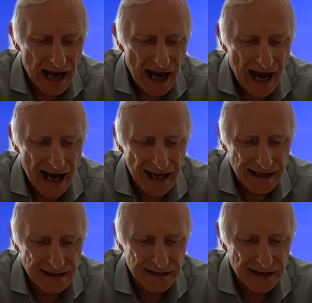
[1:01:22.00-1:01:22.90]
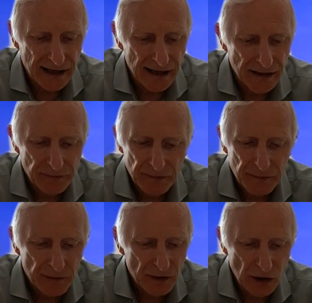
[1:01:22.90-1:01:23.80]
and uh,
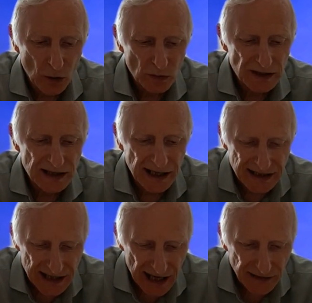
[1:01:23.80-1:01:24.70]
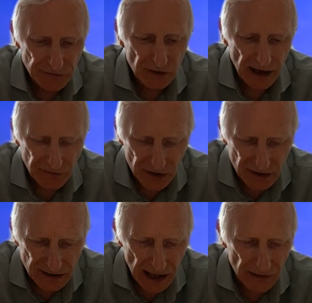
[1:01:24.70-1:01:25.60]
you know, stay safe, look after
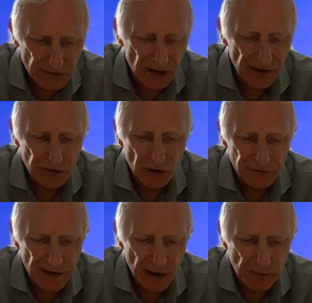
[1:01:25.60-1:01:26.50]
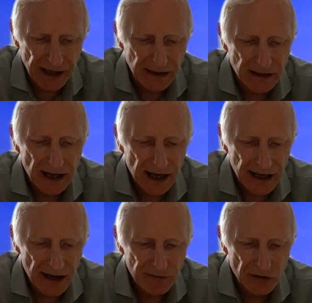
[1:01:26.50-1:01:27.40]
yourselves, look after your family,
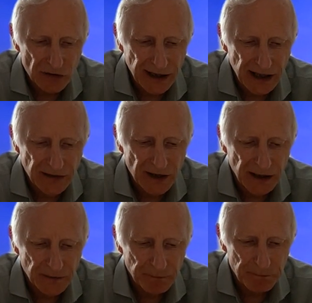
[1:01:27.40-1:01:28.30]
and have a great evening.